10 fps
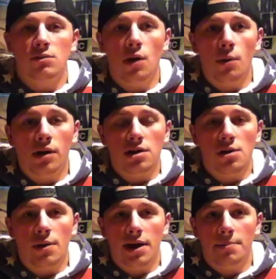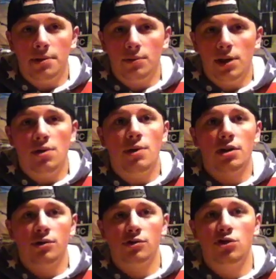working our way up, and we don't
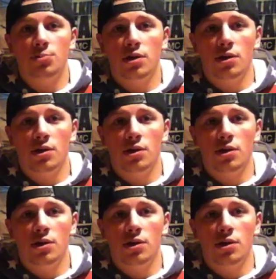want to look stupid